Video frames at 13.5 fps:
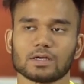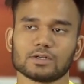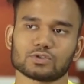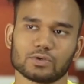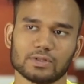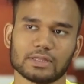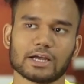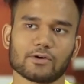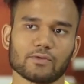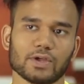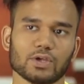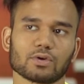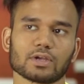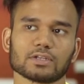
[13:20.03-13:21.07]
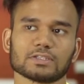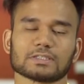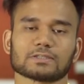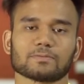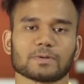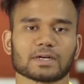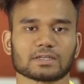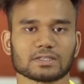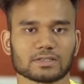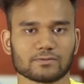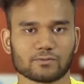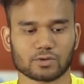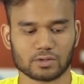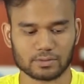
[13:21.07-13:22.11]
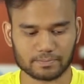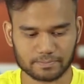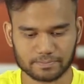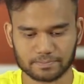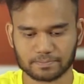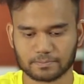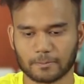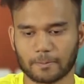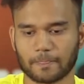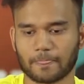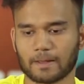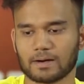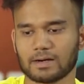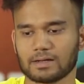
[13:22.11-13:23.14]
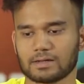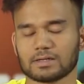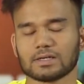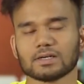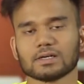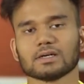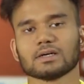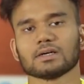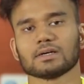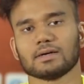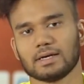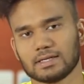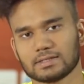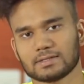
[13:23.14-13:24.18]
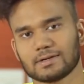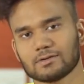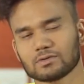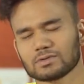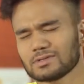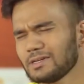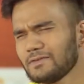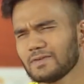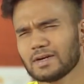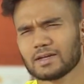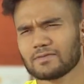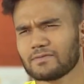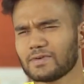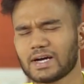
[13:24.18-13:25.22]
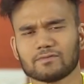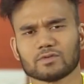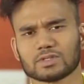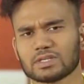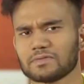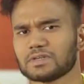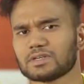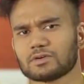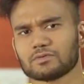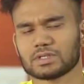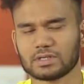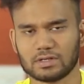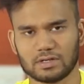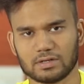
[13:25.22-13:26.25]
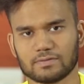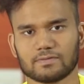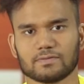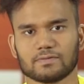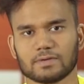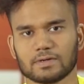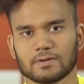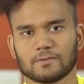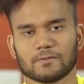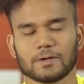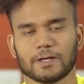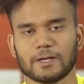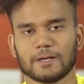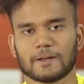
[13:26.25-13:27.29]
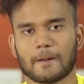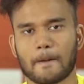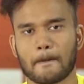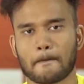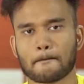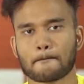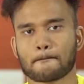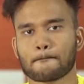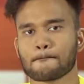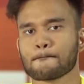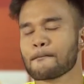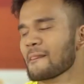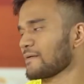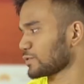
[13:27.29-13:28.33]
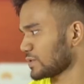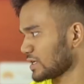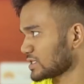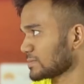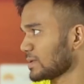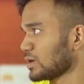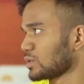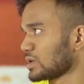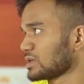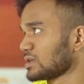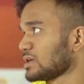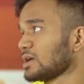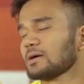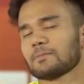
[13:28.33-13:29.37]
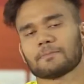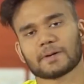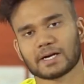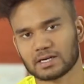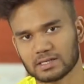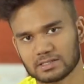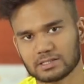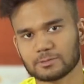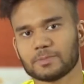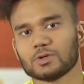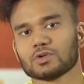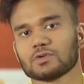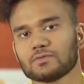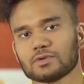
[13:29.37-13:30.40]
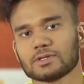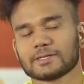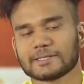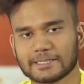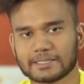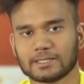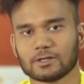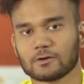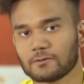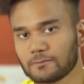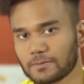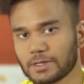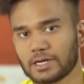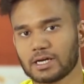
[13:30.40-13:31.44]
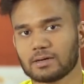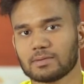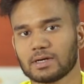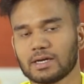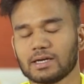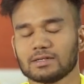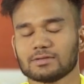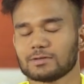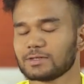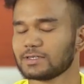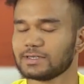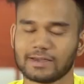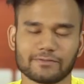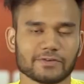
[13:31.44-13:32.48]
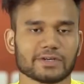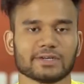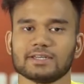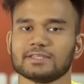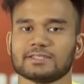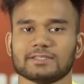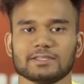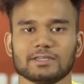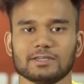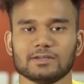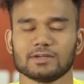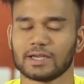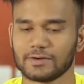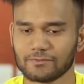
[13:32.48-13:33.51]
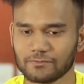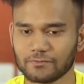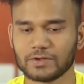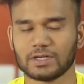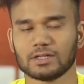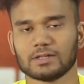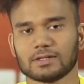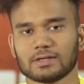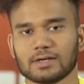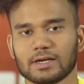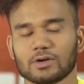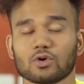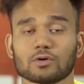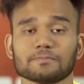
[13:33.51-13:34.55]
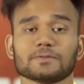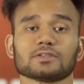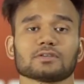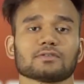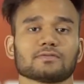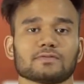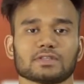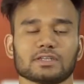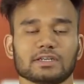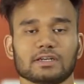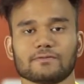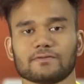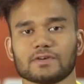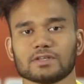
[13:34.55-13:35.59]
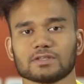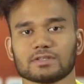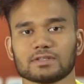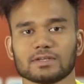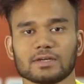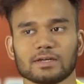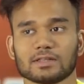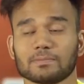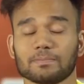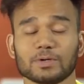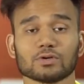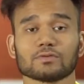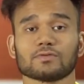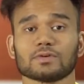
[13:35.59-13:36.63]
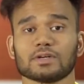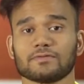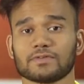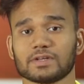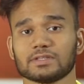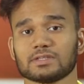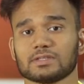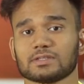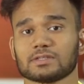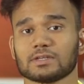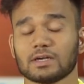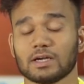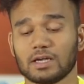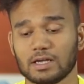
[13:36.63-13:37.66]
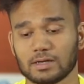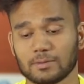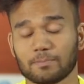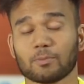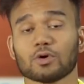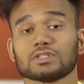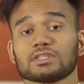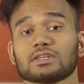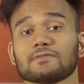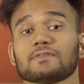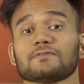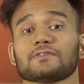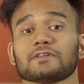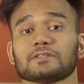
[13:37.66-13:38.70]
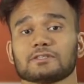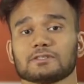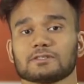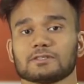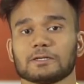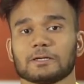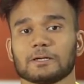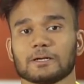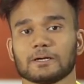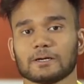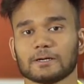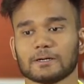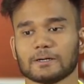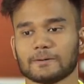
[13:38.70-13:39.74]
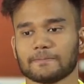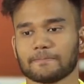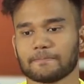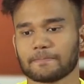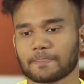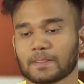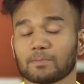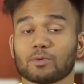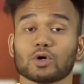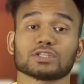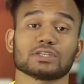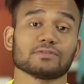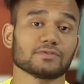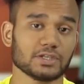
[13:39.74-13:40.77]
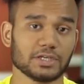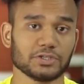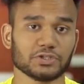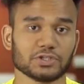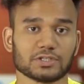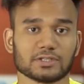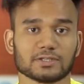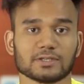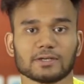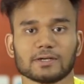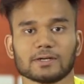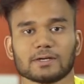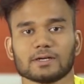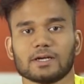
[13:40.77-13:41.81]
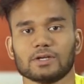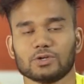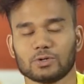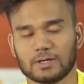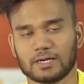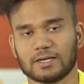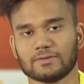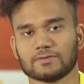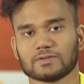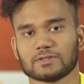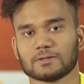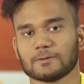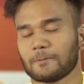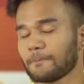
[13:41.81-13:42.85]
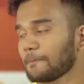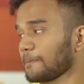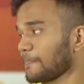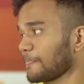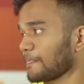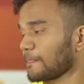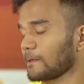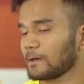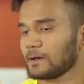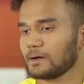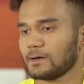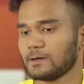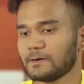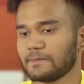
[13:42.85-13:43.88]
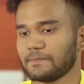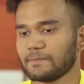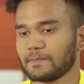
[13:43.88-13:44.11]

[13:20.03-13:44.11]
so in that way you can just practice it for a like less rounds even like 5 to 7 rounds are enough for daily so that's about it practice this beautiful technique of pranayama and definitely see and feel and observe the difference the beautiful differences positive differences um, positive changes in your lives. Uh,